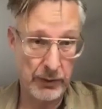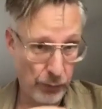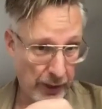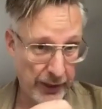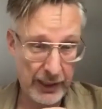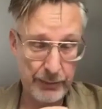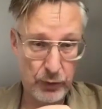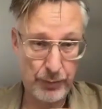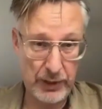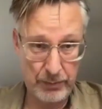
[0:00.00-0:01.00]
it came to
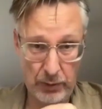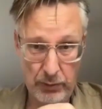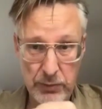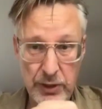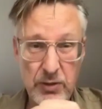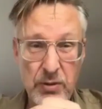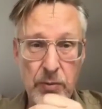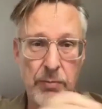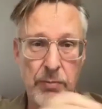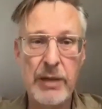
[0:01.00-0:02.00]
people.
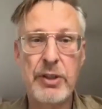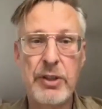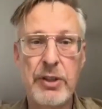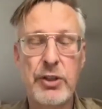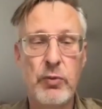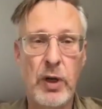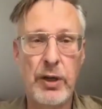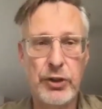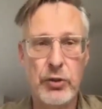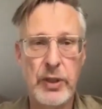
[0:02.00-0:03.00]
maybe one or
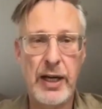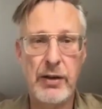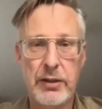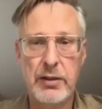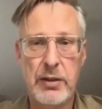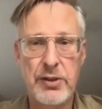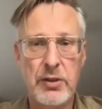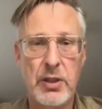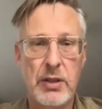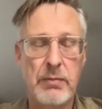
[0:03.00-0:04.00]
two characters
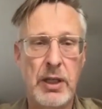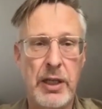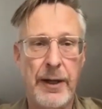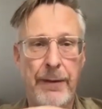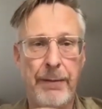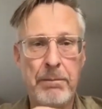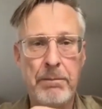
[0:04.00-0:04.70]
or um,